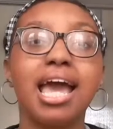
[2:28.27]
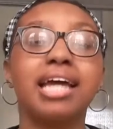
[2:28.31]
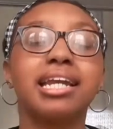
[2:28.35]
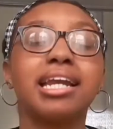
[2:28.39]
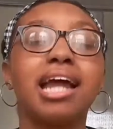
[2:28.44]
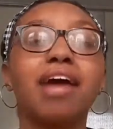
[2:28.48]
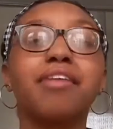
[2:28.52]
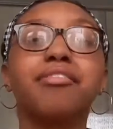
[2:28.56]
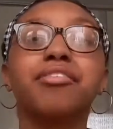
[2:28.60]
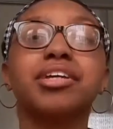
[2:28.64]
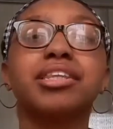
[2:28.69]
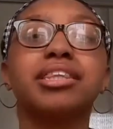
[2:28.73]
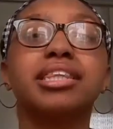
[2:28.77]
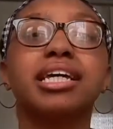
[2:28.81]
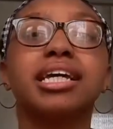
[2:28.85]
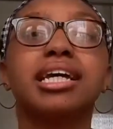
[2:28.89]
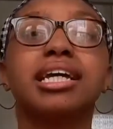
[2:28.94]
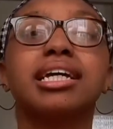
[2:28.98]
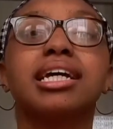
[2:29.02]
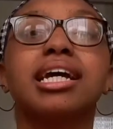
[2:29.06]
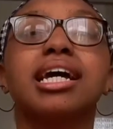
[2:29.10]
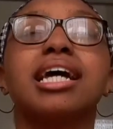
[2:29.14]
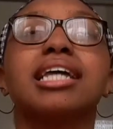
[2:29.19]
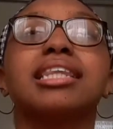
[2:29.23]
and
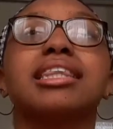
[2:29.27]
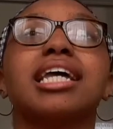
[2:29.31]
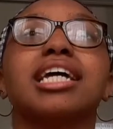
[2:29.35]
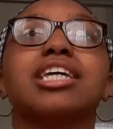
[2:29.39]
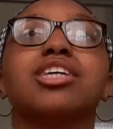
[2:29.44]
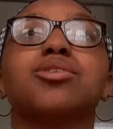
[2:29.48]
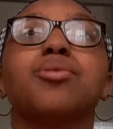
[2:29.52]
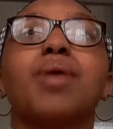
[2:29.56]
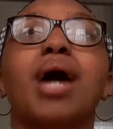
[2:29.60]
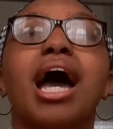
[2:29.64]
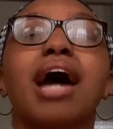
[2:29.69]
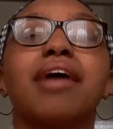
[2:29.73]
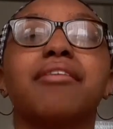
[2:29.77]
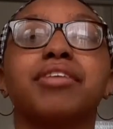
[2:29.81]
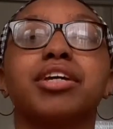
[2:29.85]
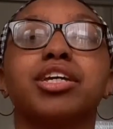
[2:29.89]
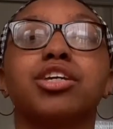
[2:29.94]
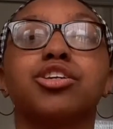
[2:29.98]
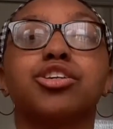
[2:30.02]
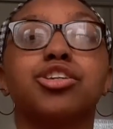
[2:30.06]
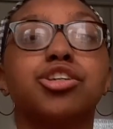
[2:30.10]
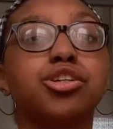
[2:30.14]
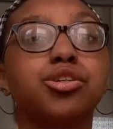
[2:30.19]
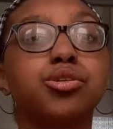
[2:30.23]
everything that you
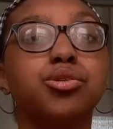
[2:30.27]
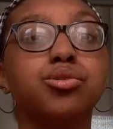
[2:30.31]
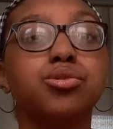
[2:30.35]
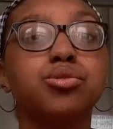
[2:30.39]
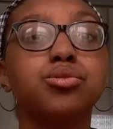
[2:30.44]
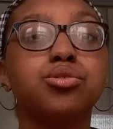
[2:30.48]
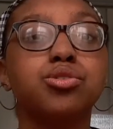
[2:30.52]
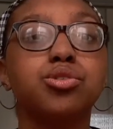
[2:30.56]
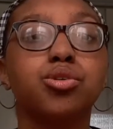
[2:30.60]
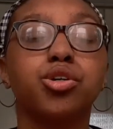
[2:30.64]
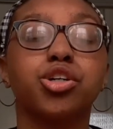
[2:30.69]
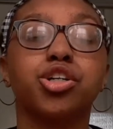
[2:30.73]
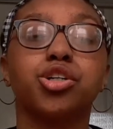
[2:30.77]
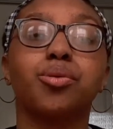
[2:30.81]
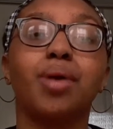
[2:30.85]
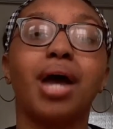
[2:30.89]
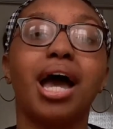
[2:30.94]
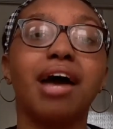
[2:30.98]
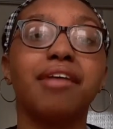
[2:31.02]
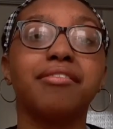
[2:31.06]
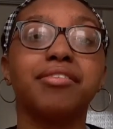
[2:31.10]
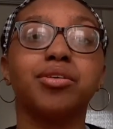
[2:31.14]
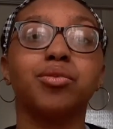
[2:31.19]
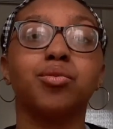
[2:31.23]
haven't used or you
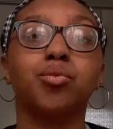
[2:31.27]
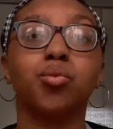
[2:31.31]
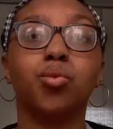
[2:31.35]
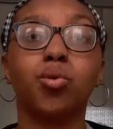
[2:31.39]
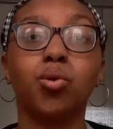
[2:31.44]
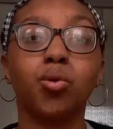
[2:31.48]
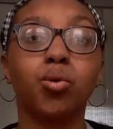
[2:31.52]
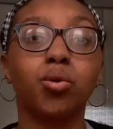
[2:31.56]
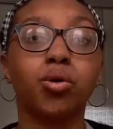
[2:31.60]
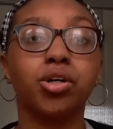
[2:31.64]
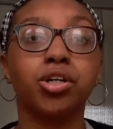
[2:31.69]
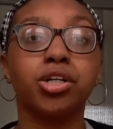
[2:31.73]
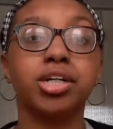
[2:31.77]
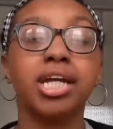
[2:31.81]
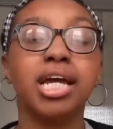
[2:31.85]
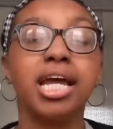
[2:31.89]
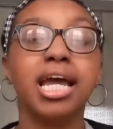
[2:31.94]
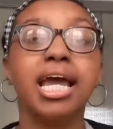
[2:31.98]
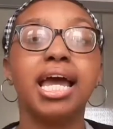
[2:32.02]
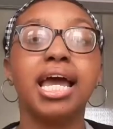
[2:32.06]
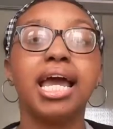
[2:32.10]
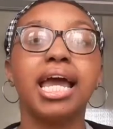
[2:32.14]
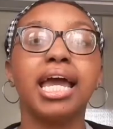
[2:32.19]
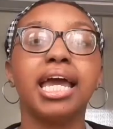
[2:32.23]
haven't worn
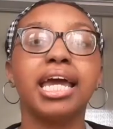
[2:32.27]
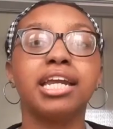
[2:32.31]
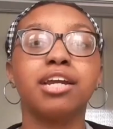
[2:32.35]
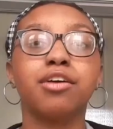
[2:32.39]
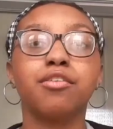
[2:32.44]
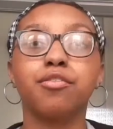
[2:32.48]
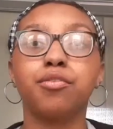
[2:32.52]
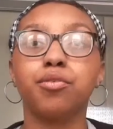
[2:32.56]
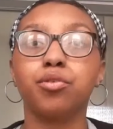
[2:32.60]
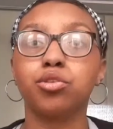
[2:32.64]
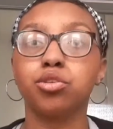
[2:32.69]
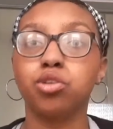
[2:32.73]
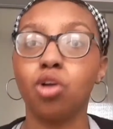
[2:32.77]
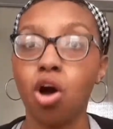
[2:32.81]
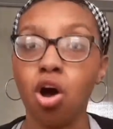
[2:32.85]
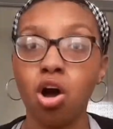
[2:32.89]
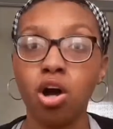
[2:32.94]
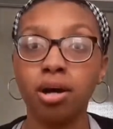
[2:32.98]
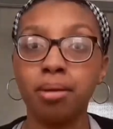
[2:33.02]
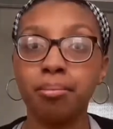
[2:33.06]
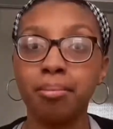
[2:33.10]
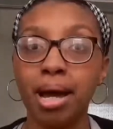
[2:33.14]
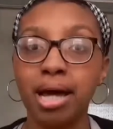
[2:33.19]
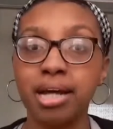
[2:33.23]
in a
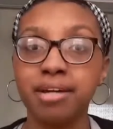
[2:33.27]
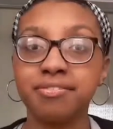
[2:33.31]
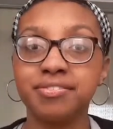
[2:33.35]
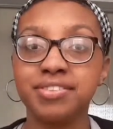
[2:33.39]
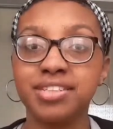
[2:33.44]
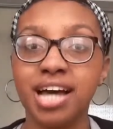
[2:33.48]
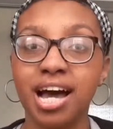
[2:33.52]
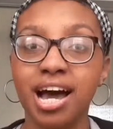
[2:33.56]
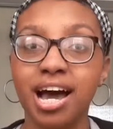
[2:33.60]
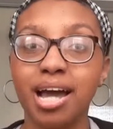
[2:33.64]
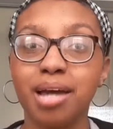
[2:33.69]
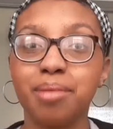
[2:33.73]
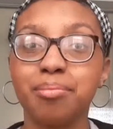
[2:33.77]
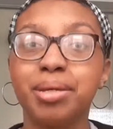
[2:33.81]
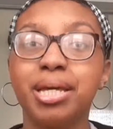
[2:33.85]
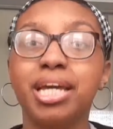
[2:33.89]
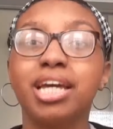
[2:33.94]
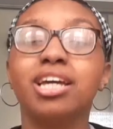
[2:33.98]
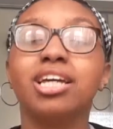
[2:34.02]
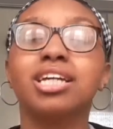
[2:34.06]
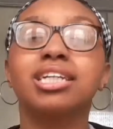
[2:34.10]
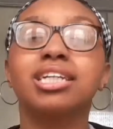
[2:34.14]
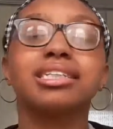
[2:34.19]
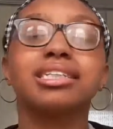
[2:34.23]
long amount of time,
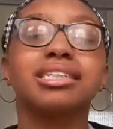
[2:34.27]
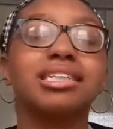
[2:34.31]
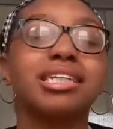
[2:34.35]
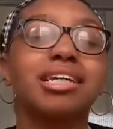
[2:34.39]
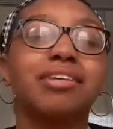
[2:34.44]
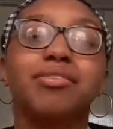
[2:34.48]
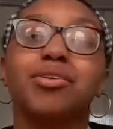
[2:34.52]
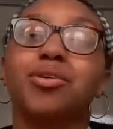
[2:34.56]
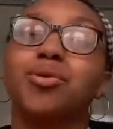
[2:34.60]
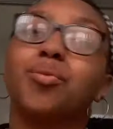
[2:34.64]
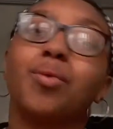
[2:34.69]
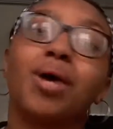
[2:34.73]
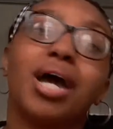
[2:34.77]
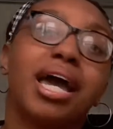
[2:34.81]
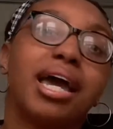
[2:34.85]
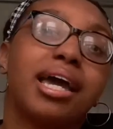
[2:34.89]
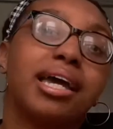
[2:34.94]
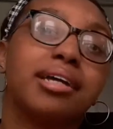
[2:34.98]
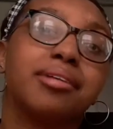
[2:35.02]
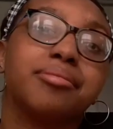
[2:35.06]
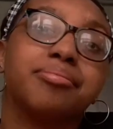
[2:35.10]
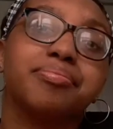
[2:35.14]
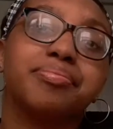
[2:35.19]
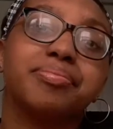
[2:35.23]
give it
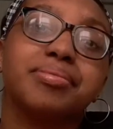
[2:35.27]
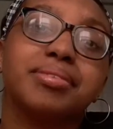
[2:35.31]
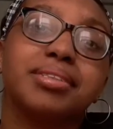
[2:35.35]
away.